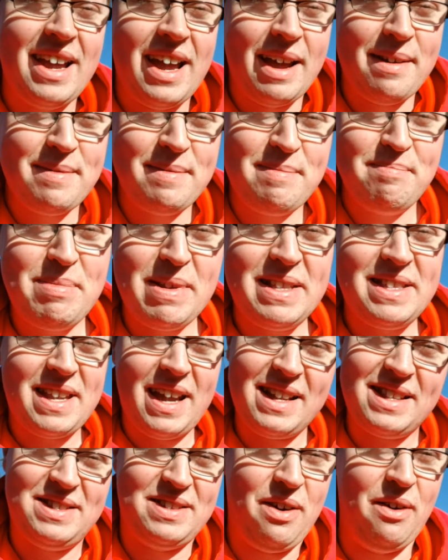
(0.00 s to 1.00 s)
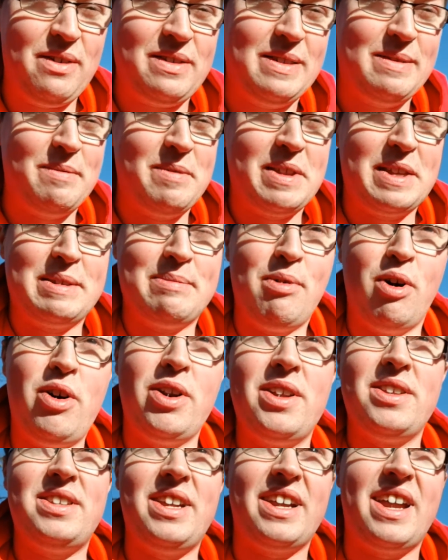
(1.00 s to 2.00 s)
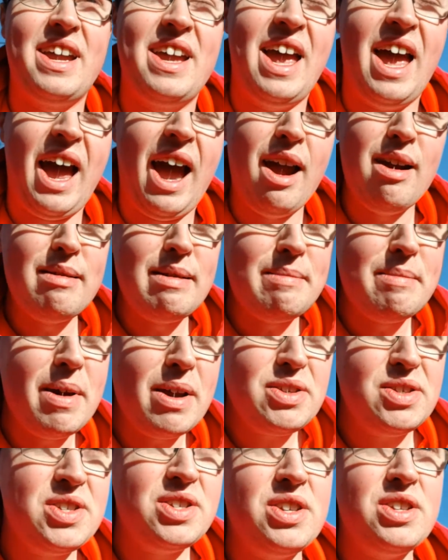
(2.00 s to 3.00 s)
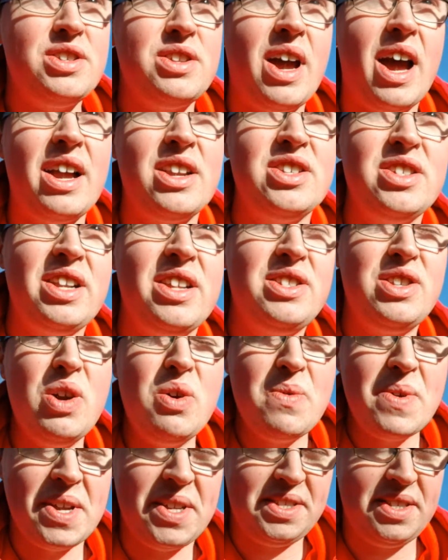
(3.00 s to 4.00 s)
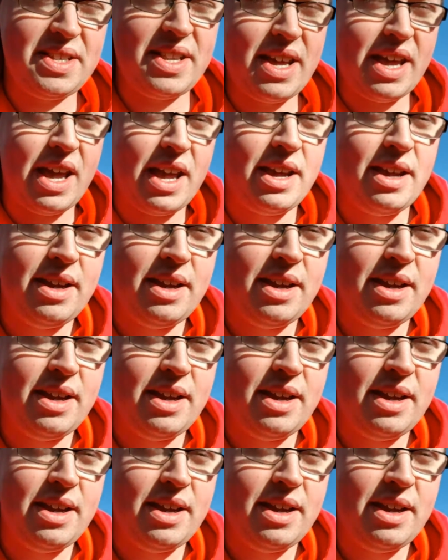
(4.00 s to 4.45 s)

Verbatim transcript: I mean, my dad talked to me this morning. He's like, how many miles did you actually do yesterday?